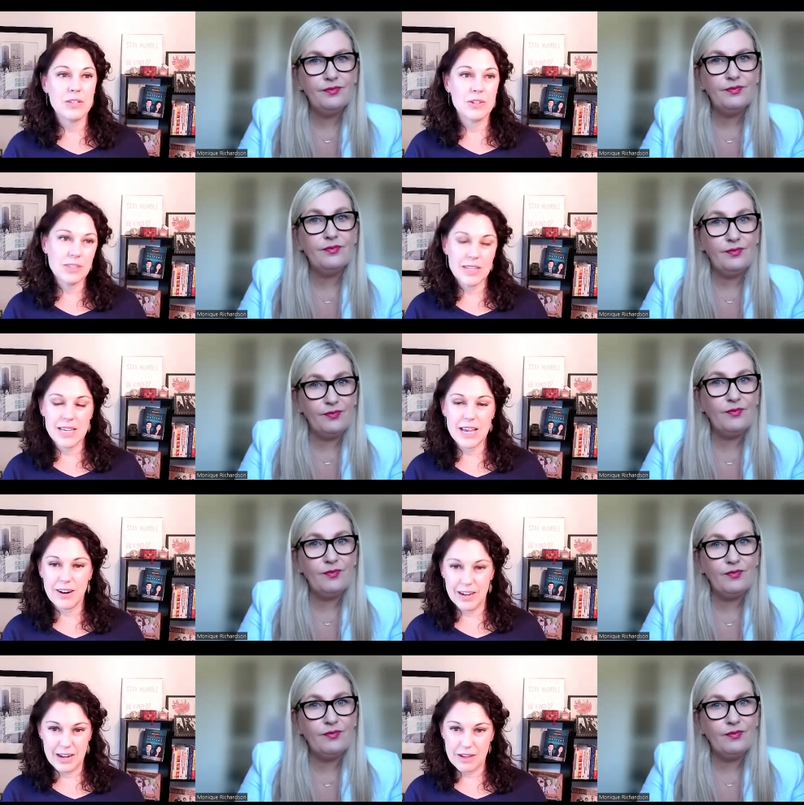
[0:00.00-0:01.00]
Speaker 1: certainly
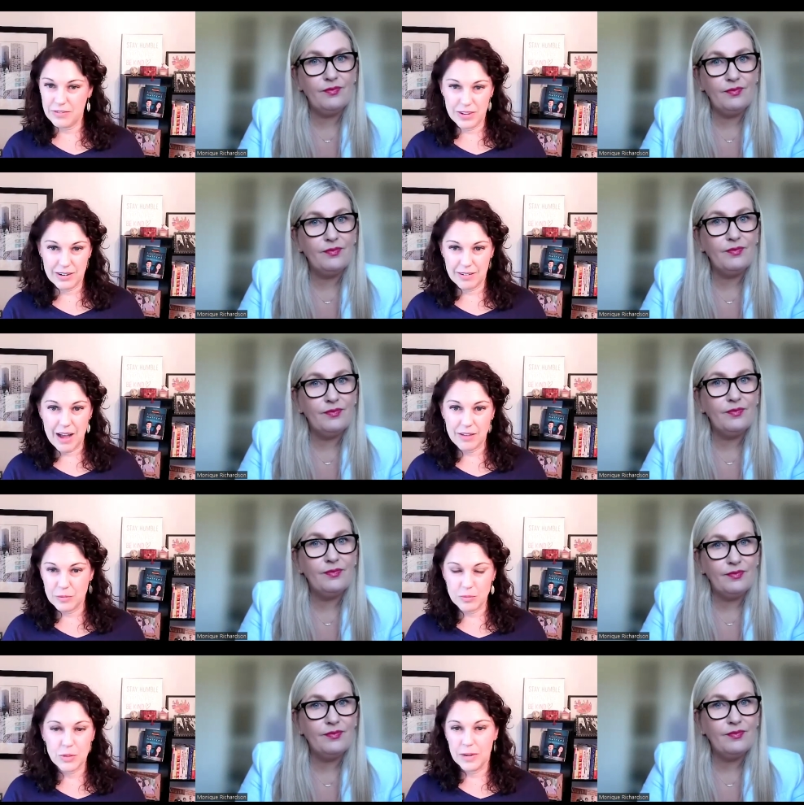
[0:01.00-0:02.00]
carry enough of it around
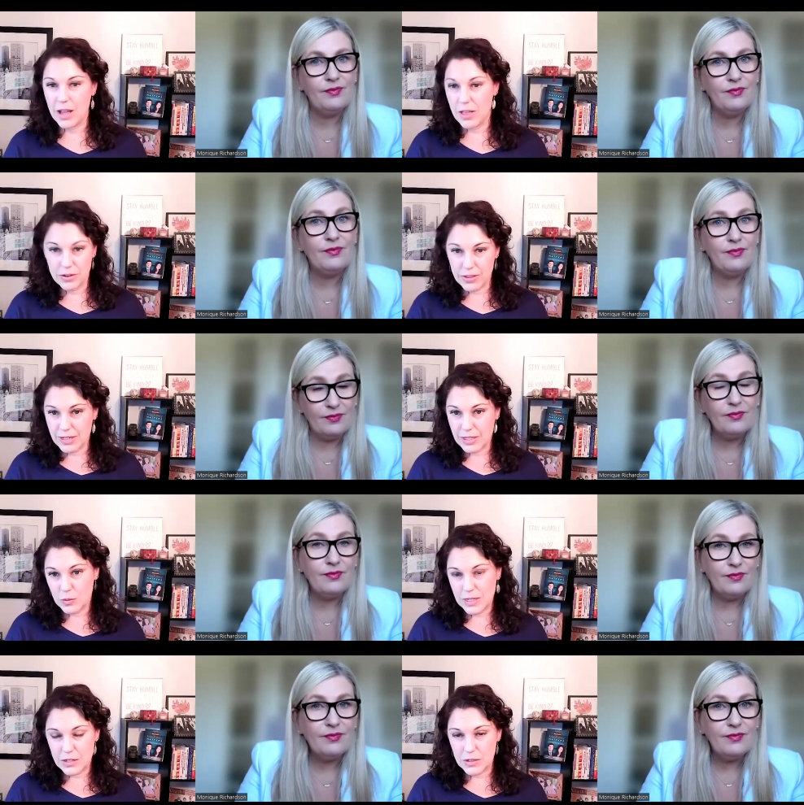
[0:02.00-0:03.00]
from so many other things
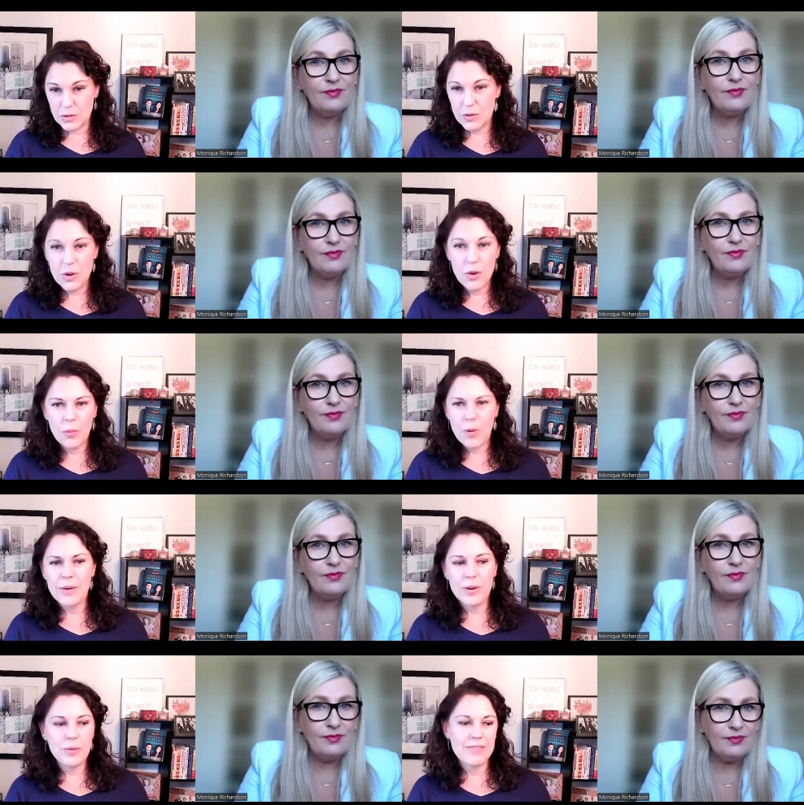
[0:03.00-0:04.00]
we do. Why
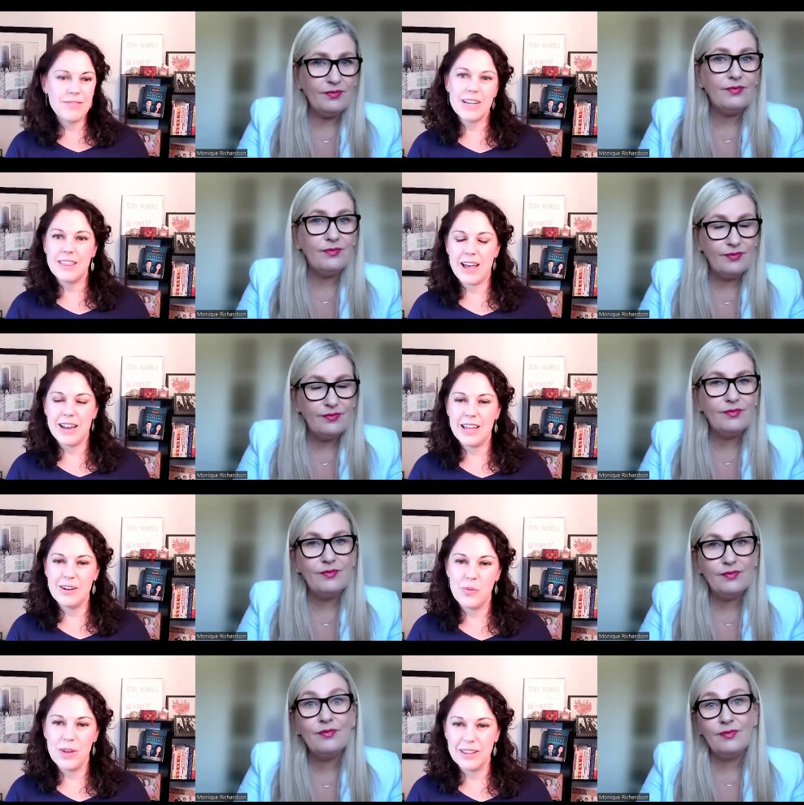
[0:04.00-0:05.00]
would mm-hmm. we invite that
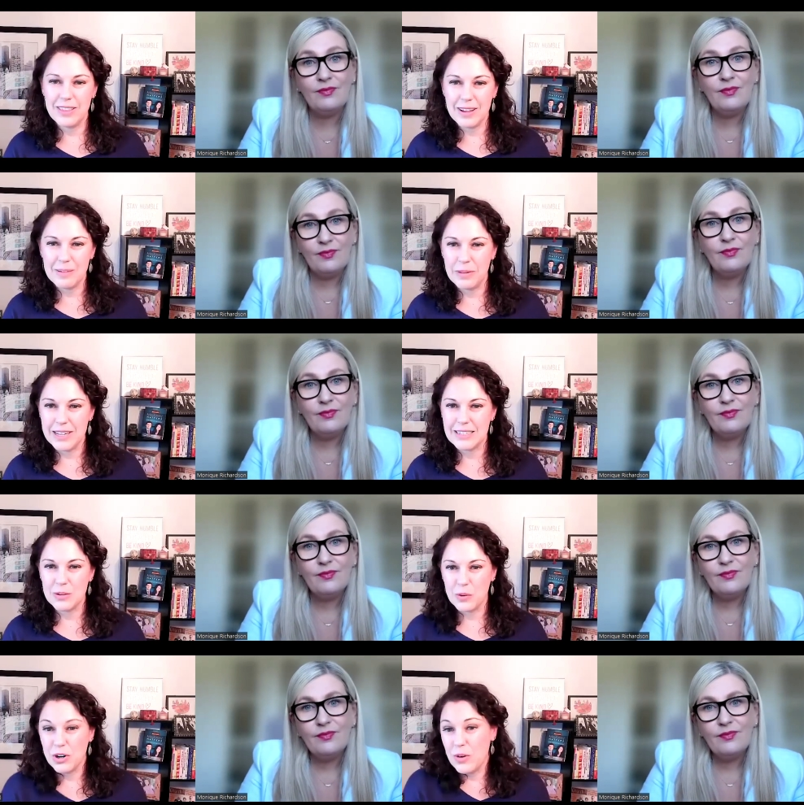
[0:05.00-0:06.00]
in with a place that
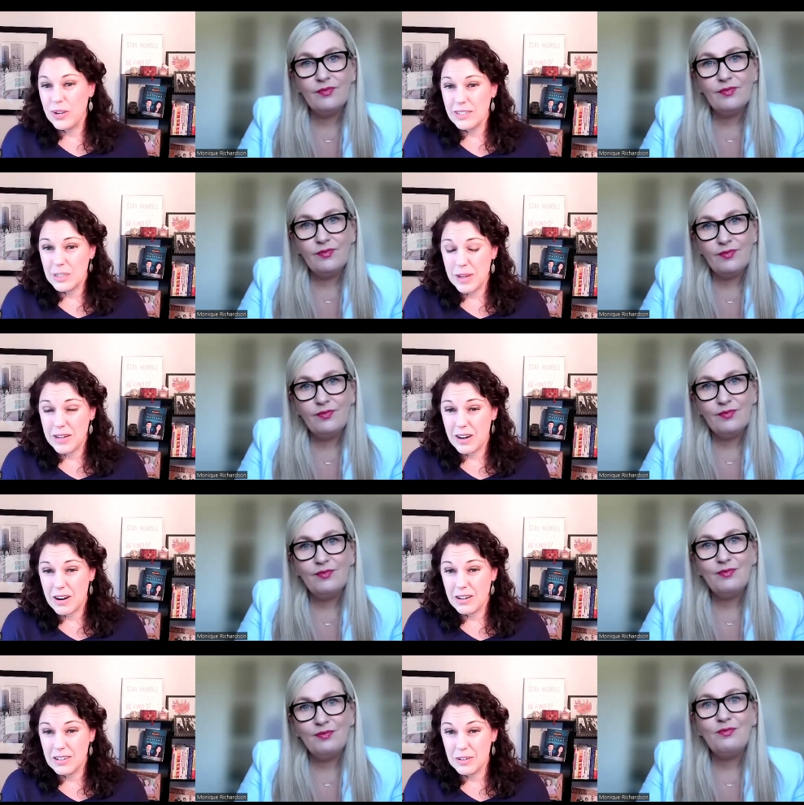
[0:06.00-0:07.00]
we're
Speaker 2: going to spend our
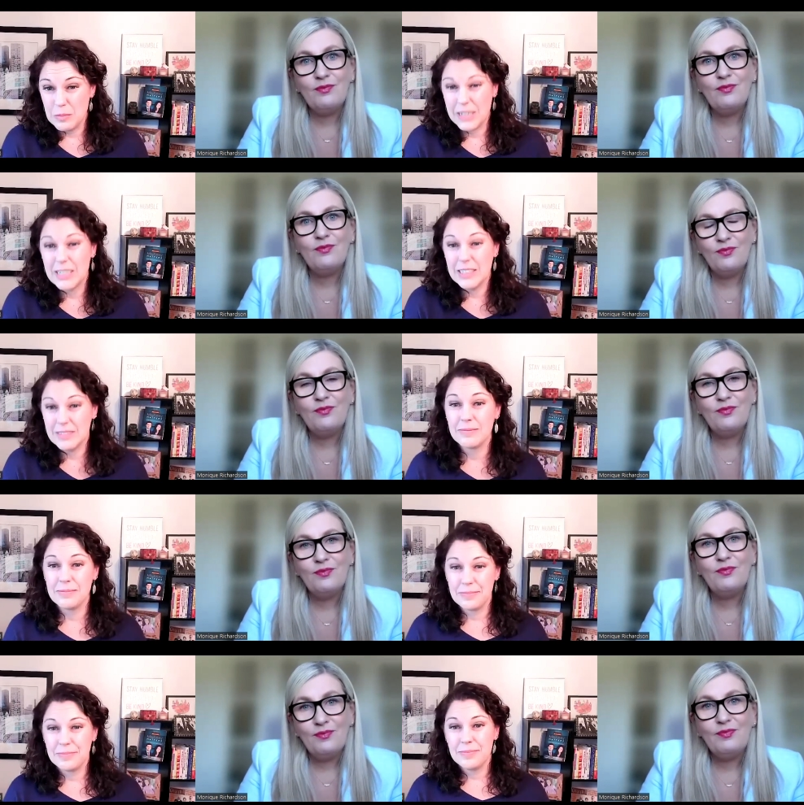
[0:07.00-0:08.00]
hard earned money?
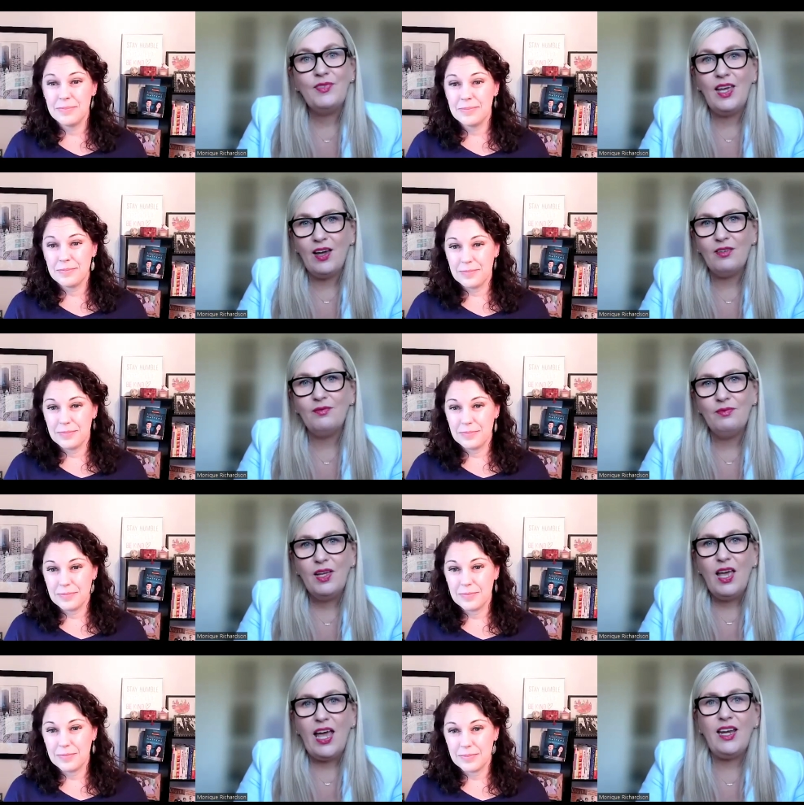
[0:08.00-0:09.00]
Yeah.
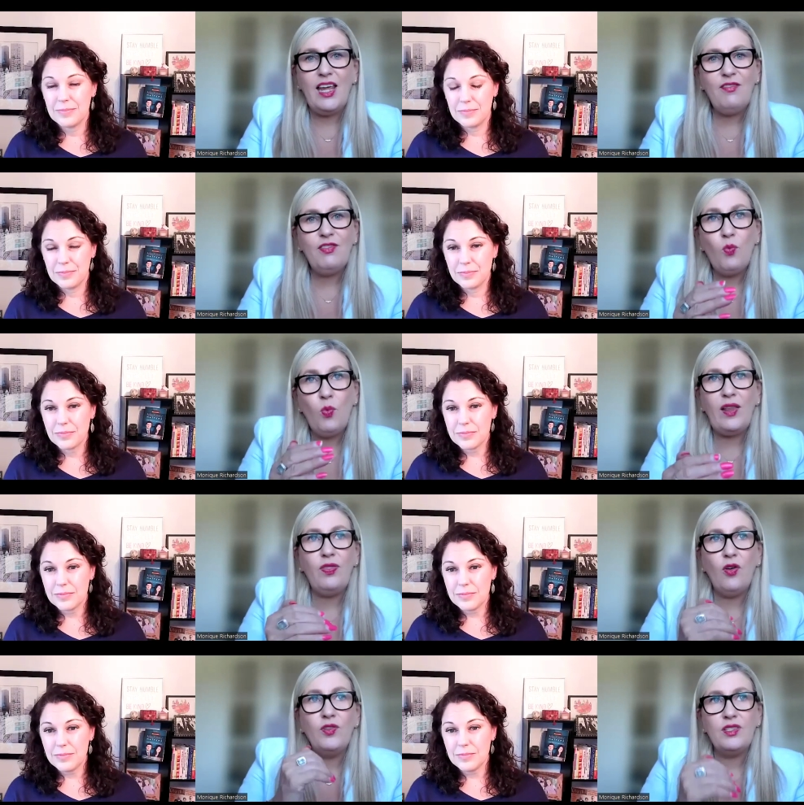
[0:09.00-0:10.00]
And even when
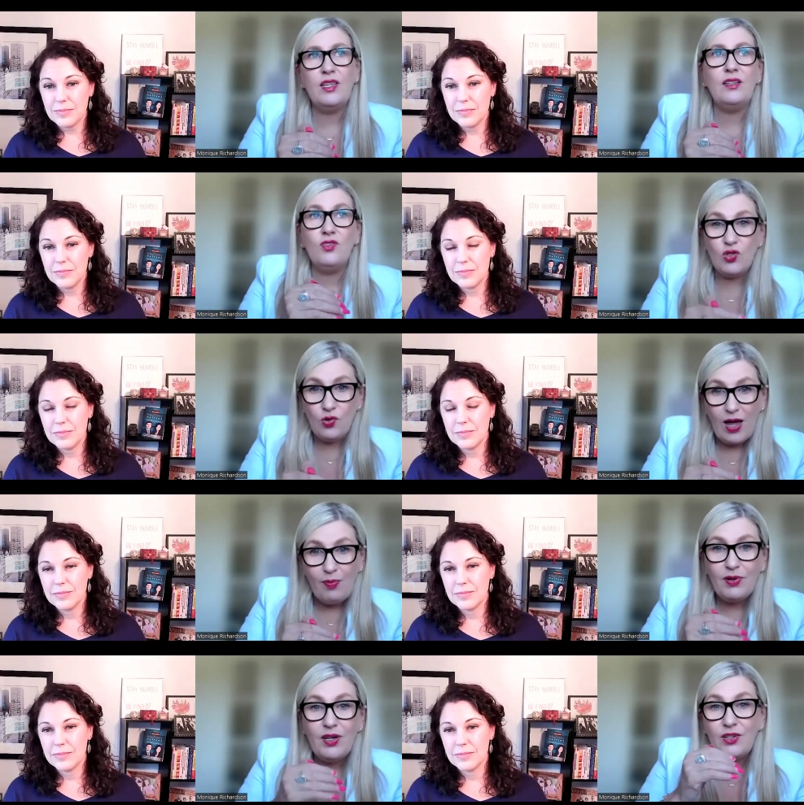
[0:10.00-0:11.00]
those things do
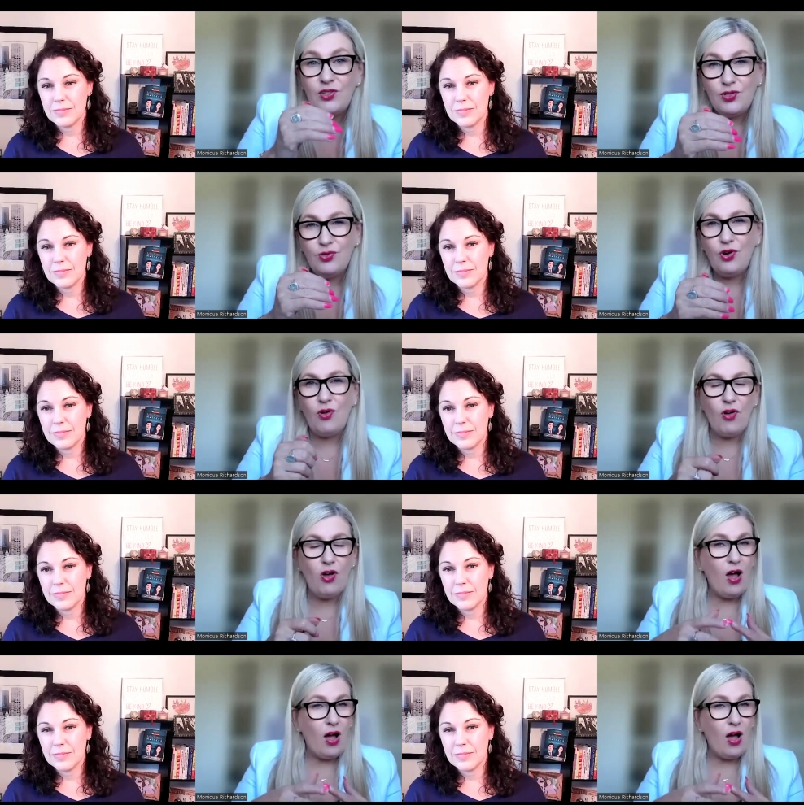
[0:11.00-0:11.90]
happen and do go wrong,